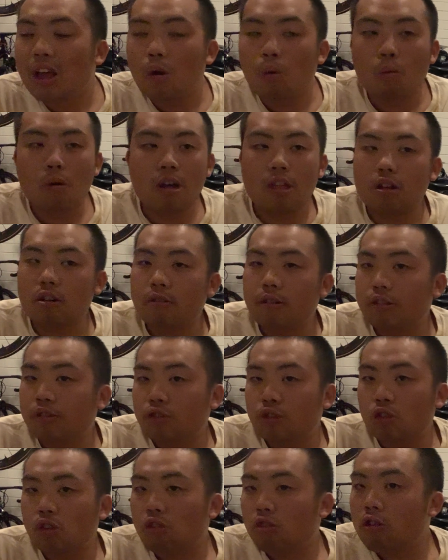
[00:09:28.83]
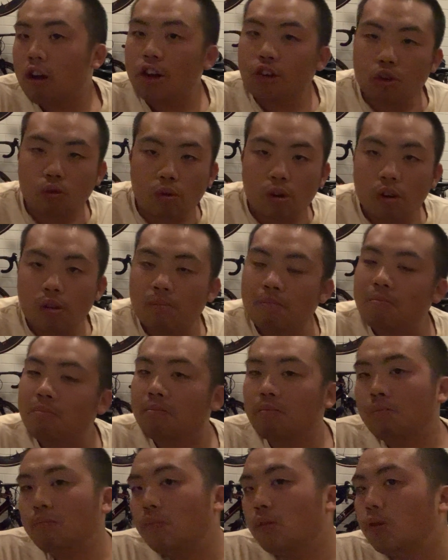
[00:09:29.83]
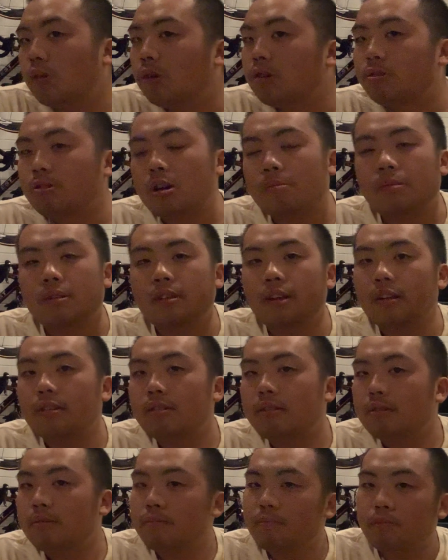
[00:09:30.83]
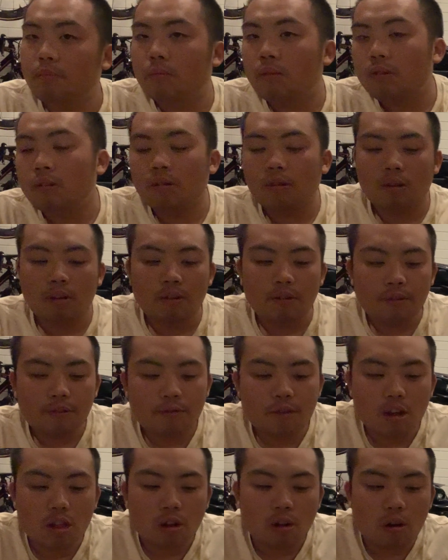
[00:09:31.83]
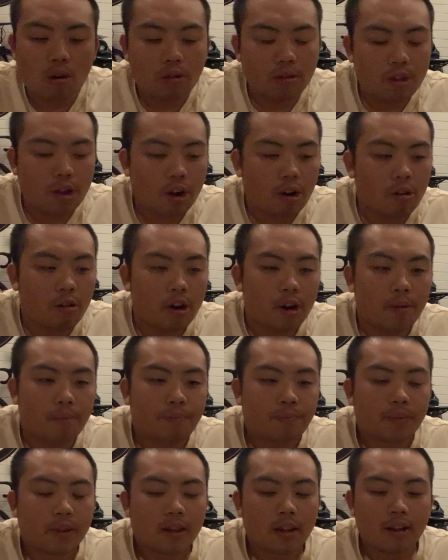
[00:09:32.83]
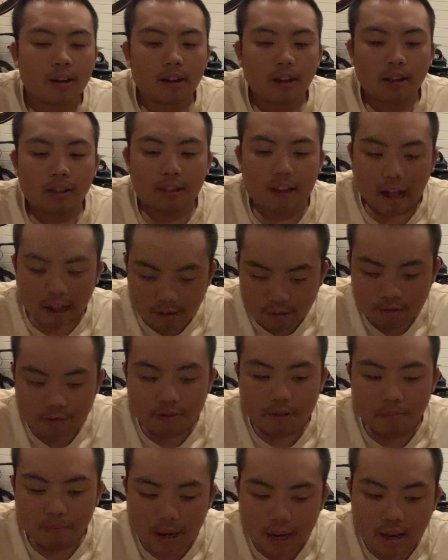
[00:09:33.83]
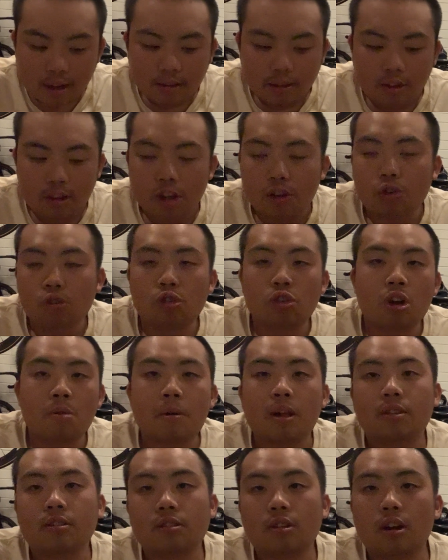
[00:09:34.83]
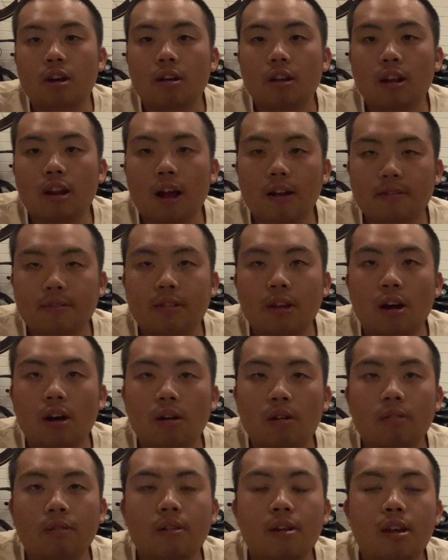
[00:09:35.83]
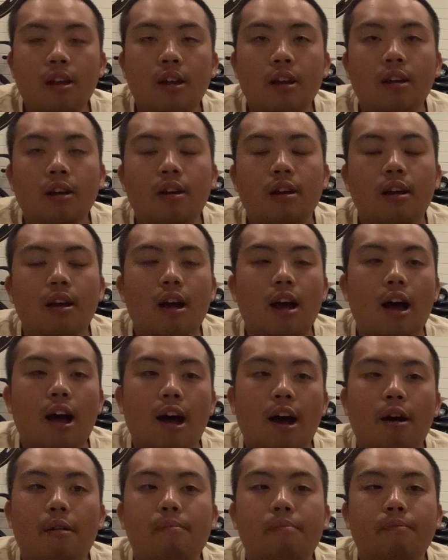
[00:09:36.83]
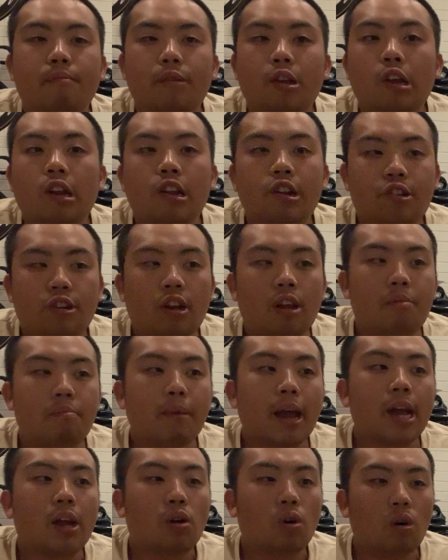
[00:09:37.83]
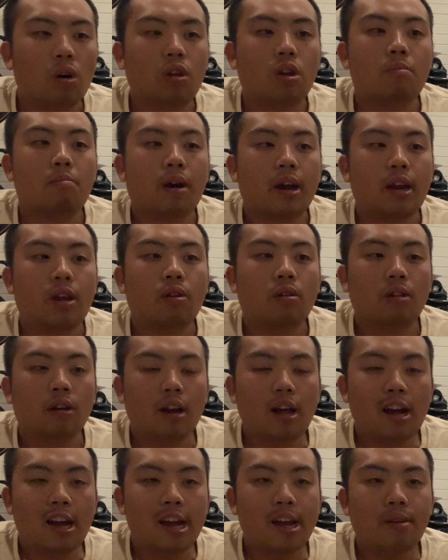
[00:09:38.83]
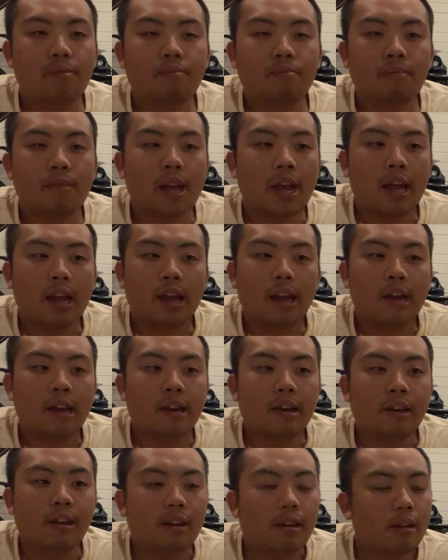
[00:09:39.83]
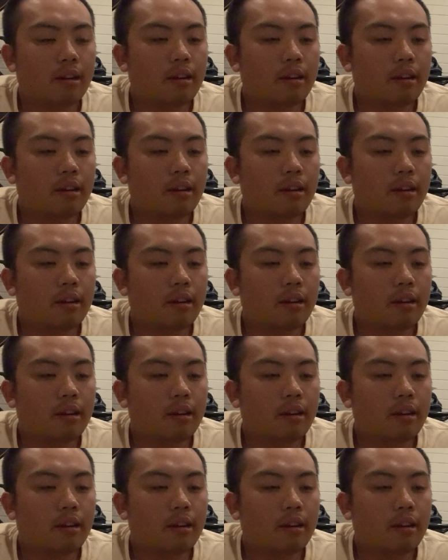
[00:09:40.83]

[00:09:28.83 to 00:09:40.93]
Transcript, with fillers: whether it is you're a graduate or someone that's further along in their career. That's for me, it's the digital nomad style, lifestyle. Um, you literally make all your money online and